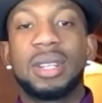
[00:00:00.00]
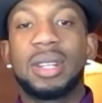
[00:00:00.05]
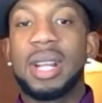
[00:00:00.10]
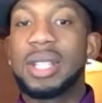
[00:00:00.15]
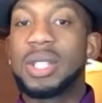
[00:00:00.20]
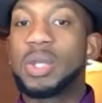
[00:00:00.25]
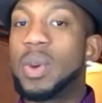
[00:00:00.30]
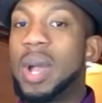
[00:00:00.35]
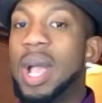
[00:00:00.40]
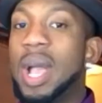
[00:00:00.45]

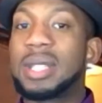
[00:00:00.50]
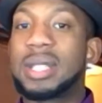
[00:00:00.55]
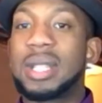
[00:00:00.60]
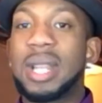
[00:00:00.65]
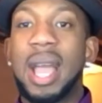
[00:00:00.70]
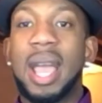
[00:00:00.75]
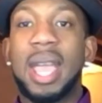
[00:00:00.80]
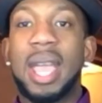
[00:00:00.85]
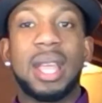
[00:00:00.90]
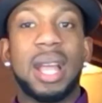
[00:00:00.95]
That's why it's
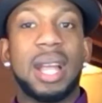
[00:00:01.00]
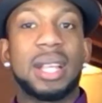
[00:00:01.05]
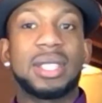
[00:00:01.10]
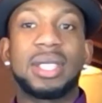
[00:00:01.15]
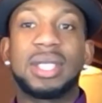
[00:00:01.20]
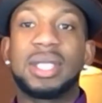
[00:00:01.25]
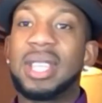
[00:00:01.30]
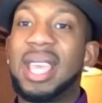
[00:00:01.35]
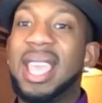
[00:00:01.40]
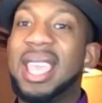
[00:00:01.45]
like I
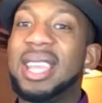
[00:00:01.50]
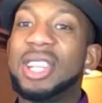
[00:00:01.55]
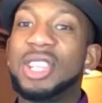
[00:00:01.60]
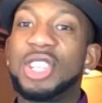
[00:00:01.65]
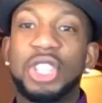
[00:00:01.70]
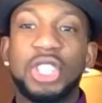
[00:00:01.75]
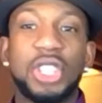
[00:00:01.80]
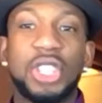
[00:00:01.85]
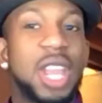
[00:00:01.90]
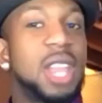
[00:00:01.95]
stay in
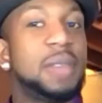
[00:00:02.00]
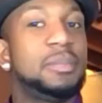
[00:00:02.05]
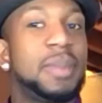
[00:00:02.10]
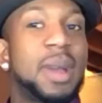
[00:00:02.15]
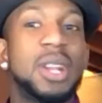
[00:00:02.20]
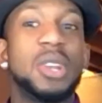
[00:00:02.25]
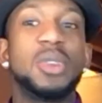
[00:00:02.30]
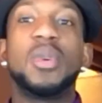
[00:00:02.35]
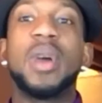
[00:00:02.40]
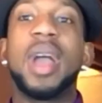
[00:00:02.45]
shape. I
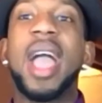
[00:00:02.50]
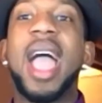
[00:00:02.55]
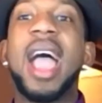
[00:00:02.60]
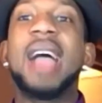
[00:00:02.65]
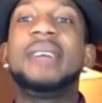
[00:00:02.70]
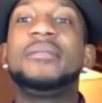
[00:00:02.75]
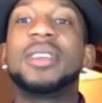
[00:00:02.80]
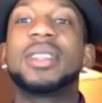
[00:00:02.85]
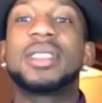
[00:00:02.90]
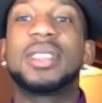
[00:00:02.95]
do
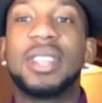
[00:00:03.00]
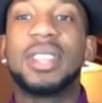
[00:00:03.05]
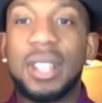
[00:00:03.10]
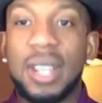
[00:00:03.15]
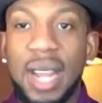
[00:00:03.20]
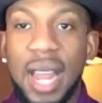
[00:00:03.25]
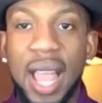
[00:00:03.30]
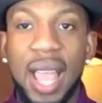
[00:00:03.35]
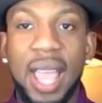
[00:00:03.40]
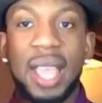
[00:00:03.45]
everything.
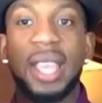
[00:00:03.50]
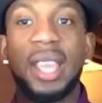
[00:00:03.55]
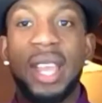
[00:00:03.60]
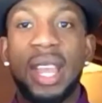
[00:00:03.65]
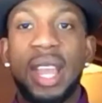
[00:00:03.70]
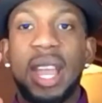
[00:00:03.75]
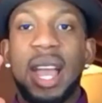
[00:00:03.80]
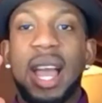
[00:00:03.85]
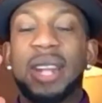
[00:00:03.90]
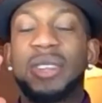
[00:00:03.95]
Like
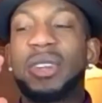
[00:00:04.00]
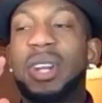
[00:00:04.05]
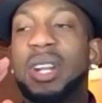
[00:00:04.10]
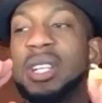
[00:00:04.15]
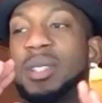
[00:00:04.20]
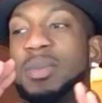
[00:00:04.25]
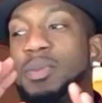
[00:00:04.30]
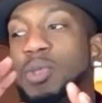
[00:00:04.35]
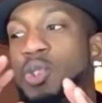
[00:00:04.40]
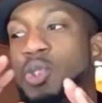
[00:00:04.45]
I try to
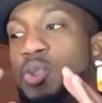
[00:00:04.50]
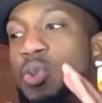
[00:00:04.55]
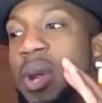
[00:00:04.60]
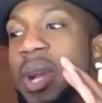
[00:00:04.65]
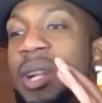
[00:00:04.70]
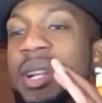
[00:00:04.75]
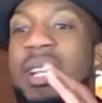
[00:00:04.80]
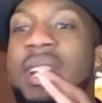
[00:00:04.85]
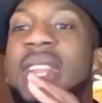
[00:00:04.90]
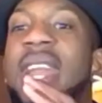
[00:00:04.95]

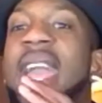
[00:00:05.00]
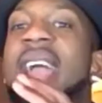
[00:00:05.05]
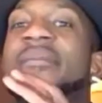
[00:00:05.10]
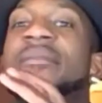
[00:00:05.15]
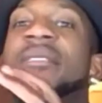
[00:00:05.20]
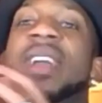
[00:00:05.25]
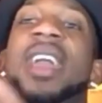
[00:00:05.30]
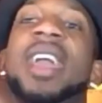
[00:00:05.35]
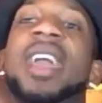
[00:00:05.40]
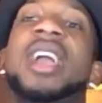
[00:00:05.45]
strengthen in
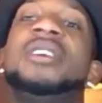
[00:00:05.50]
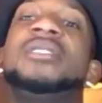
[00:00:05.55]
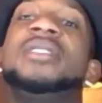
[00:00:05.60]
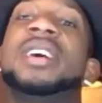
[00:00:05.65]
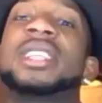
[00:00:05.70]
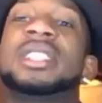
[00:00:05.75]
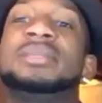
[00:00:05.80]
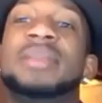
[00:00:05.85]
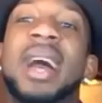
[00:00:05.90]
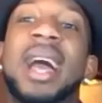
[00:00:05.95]
every
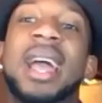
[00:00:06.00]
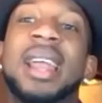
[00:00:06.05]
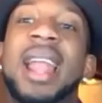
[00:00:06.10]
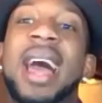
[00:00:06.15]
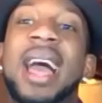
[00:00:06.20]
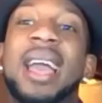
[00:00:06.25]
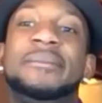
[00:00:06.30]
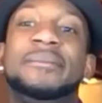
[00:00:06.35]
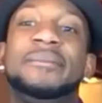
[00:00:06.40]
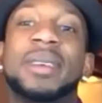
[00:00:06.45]
areas of my
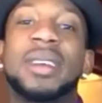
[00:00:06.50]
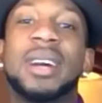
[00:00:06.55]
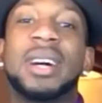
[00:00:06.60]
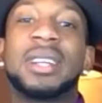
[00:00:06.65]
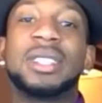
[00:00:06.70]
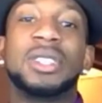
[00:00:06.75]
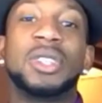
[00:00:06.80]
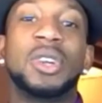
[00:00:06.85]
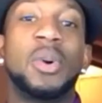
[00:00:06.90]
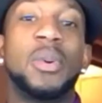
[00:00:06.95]
life, because
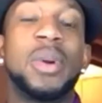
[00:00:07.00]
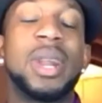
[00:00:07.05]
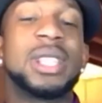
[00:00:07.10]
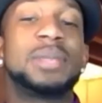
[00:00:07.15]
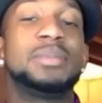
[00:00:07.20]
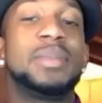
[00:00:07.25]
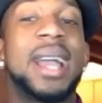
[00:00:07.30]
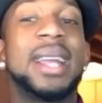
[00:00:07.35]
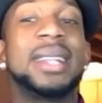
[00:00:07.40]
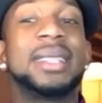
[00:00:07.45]
you know when it's
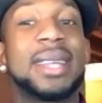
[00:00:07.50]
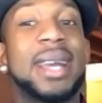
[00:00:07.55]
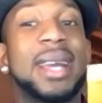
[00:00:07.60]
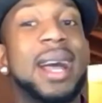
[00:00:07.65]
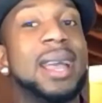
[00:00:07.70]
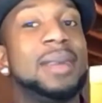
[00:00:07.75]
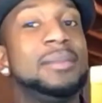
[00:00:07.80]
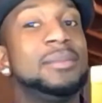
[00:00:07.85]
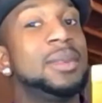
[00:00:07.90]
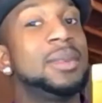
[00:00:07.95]
my
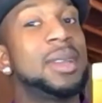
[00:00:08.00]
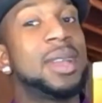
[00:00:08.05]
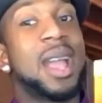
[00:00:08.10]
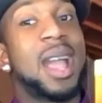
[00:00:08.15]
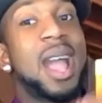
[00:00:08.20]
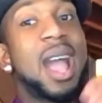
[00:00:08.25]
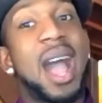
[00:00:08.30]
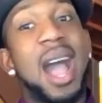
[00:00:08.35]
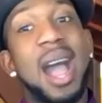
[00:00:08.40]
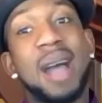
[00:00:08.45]
time,
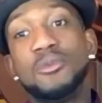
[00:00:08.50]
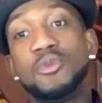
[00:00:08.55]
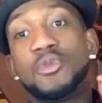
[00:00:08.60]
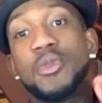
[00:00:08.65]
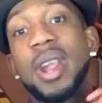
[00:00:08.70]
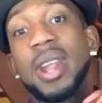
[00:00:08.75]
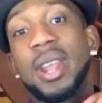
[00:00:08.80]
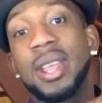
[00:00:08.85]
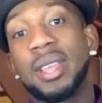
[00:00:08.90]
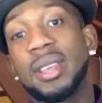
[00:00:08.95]
I'm
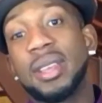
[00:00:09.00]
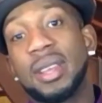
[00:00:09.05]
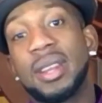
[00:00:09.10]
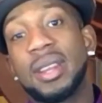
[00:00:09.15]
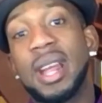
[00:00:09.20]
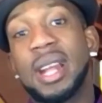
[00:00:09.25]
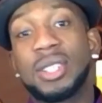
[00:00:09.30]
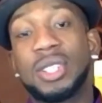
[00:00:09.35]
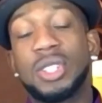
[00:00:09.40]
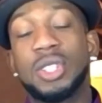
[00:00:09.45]
ready.
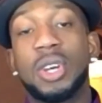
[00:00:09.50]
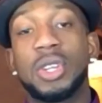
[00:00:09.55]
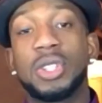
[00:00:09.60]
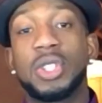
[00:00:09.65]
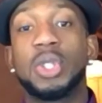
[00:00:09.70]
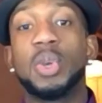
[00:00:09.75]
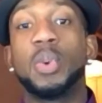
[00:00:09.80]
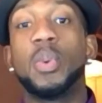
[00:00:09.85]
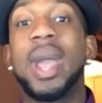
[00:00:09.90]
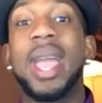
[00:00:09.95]
That's
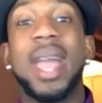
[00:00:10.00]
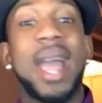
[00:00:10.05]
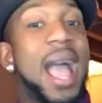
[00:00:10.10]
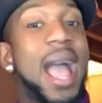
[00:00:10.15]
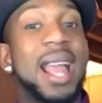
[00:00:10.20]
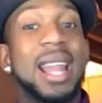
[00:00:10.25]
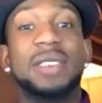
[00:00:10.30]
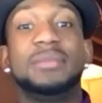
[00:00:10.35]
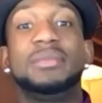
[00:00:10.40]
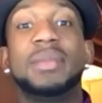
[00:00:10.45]
just the way
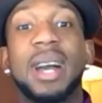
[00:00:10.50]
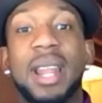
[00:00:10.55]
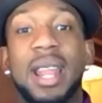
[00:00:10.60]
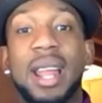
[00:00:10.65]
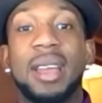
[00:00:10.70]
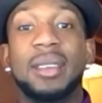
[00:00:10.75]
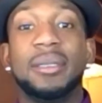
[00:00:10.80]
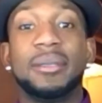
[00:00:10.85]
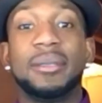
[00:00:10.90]
I live my life.